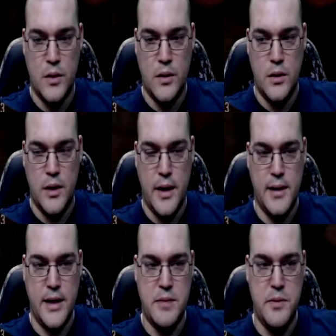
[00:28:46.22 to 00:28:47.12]
Again,
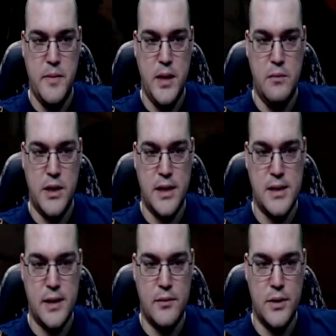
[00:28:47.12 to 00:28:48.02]
not to be mean, but that's
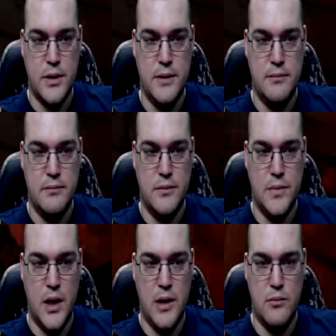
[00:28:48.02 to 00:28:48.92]
like really
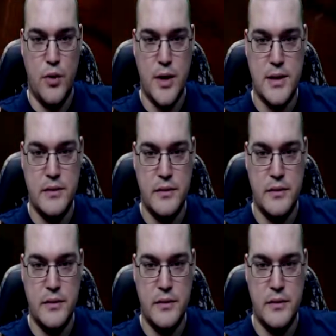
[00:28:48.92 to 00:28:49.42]
unimpressive.